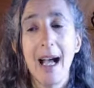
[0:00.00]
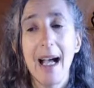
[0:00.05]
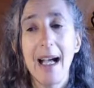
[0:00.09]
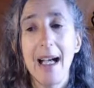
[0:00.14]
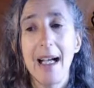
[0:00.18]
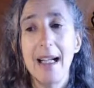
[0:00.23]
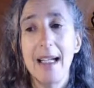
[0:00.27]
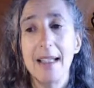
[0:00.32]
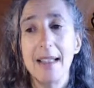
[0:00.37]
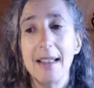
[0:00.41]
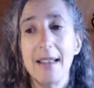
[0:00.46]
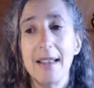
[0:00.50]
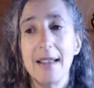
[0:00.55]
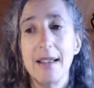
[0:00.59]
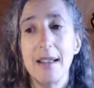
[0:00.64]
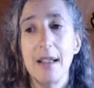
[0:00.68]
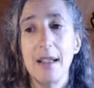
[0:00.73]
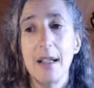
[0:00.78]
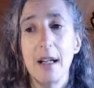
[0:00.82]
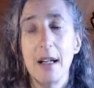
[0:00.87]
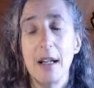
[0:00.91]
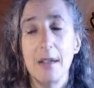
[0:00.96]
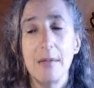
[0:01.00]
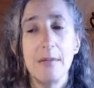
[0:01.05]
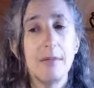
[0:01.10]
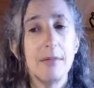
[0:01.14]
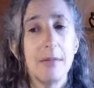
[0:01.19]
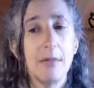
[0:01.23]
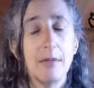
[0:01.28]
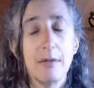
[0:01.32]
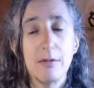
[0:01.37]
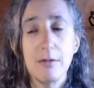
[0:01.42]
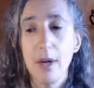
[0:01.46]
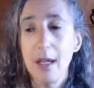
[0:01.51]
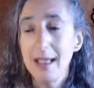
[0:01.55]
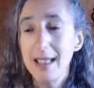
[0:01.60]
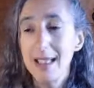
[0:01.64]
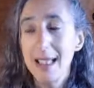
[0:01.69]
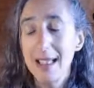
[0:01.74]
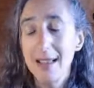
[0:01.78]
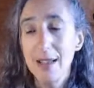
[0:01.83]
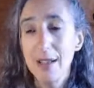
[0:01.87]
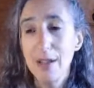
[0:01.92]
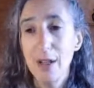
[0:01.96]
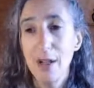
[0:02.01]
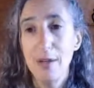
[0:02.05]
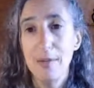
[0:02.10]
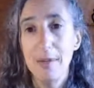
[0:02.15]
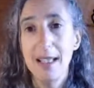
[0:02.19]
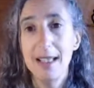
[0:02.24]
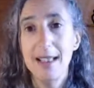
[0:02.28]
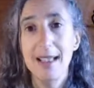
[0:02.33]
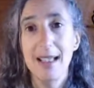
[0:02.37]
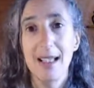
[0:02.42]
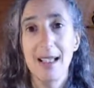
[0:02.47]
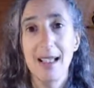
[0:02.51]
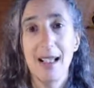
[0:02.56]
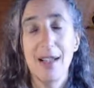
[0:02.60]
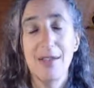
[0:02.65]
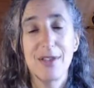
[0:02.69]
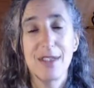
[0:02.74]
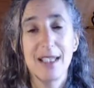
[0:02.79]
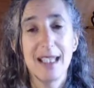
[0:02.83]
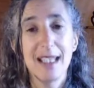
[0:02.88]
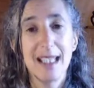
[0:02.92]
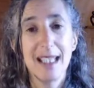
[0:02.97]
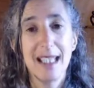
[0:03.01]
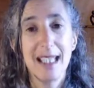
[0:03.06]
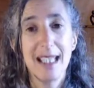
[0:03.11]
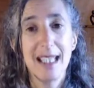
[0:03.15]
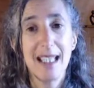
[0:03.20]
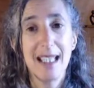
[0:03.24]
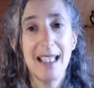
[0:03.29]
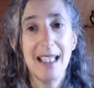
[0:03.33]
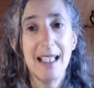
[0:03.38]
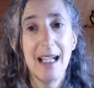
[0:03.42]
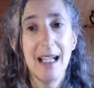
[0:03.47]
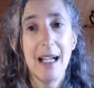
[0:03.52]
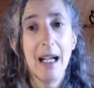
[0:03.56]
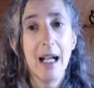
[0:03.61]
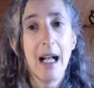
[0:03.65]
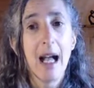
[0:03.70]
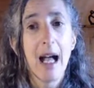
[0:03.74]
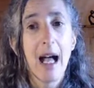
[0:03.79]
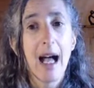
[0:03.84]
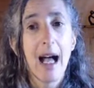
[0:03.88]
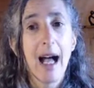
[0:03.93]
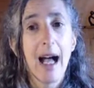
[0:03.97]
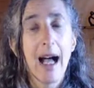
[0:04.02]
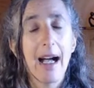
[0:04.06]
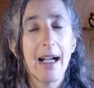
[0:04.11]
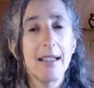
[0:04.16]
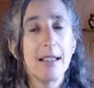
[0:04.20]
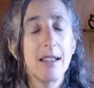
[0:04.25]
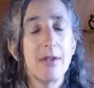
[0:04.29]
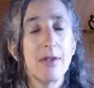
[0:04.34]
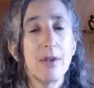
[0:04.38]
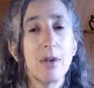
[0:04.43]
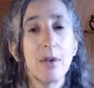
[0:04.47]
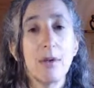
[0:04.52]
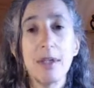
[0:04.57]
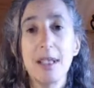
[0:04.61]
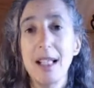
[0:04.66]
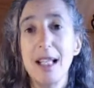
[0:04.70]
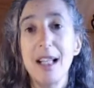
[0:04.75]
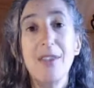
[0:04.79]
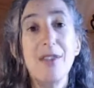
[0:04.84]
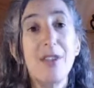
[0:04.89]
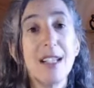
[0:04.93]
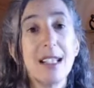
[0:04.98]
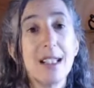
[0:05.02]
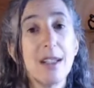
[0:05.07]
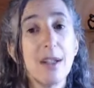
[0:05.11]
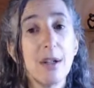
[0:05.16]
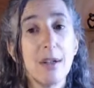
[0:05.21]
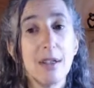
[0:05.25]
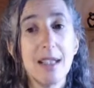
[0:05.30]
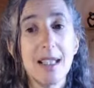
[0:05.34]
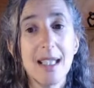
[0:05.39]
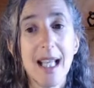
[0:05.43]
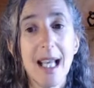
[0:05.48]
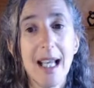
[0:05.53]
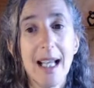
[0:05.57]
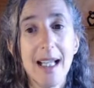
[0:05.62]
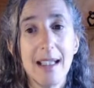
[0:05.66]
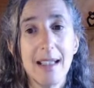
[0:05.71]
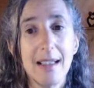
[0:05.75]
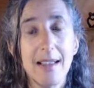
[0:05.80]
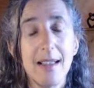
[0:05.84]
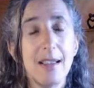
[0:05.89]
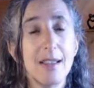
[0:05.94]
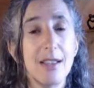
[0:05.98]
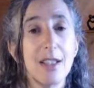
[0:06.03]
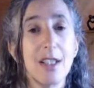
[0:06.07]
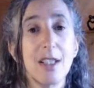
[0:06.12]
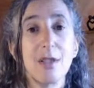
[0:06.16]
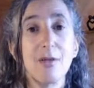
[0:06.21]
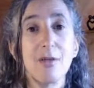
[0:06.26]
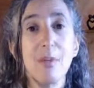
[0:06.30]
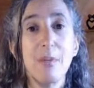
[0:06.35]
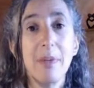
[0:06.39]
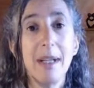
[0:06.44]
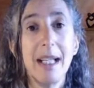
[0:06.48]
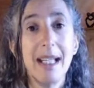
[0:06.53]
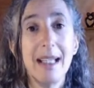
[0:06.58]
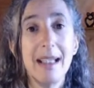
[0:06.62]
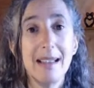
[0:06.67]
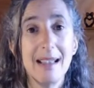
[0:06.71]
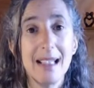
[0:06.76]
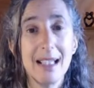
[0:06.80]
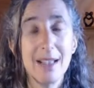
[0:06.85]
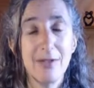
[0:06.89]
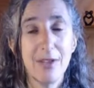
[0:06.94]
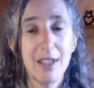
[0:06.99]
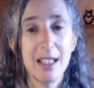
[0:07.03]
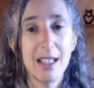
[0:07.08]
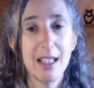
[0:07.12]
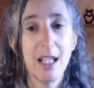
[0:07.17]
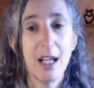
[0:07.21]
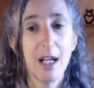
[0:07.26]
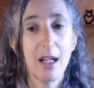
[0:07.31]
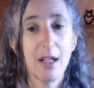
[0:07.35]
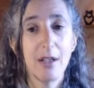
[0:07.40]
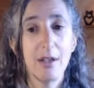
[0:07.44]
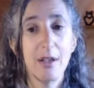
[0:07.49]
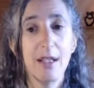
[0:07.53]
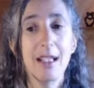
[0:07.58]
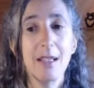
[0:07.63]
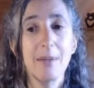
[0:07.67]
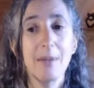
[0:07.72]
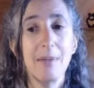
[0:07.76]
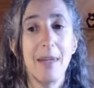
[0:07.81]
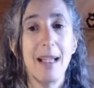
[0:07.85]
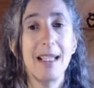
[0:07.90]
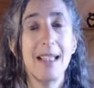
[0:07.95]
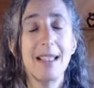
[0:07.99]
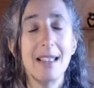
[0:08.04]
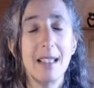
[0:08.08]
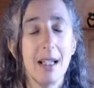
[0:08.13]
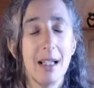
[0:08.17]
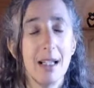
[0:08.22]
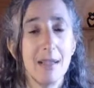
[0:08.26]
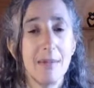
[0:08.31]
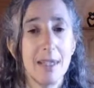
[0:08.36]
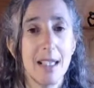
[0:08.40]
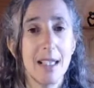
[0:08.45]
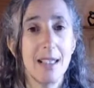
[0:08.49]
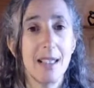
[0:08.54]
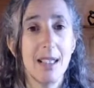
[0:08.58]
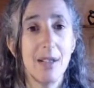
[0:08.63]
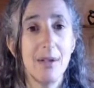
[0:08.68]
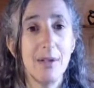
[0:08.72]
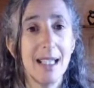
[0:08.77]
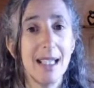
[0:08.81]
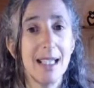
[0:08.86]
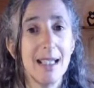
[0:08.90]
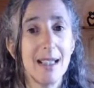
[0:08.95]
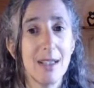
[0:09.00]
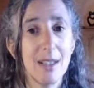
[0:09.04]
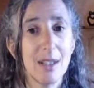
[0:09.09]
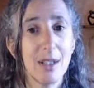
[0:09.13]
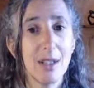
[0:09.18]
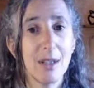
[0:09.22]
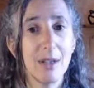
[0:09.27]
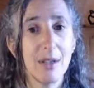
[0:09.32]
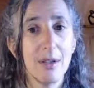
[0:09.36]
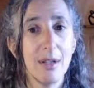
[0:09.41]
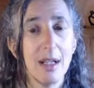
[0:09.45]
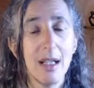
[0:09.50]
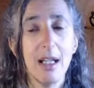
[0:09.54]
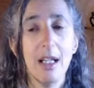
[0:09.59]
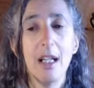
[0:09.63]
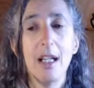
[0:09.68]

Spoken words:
and write it in the comments. I'd love to see. And of course, if it's not a 10, just repeat this video as many times as you need to